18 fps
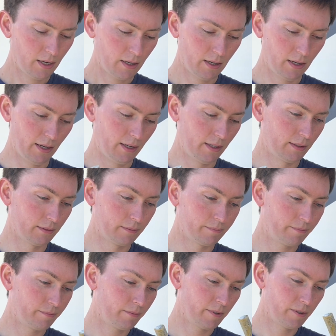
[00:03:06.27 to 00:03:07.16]
And
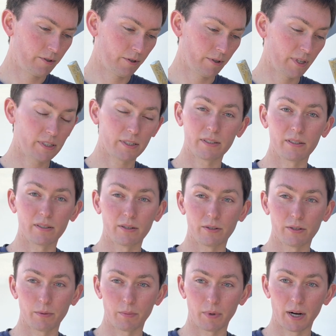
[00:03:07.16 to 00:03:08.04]
so this is a
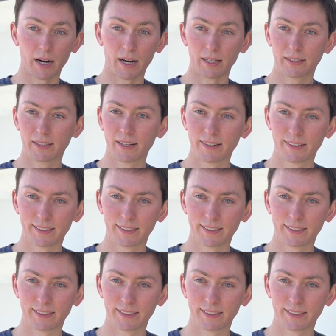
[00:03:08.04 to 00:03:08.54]
surprise.